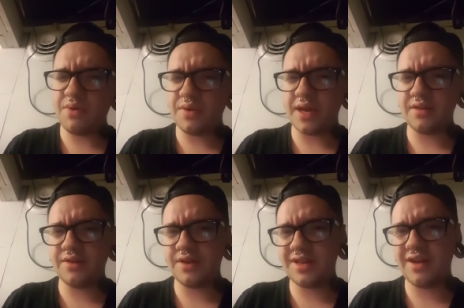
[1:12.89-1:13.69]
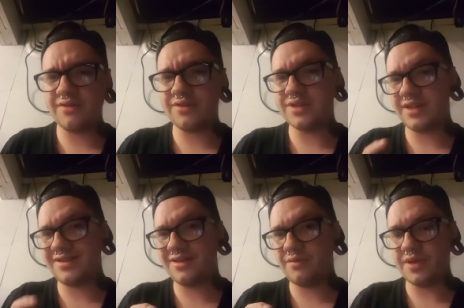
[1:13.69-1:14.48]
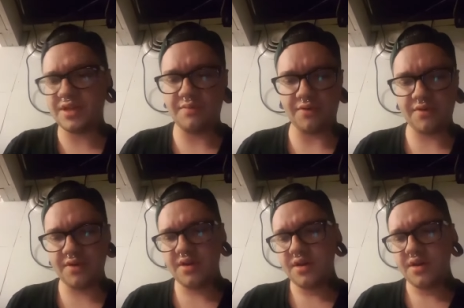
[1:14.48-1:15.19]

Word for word: But we got to look into the characters a little bit deeper.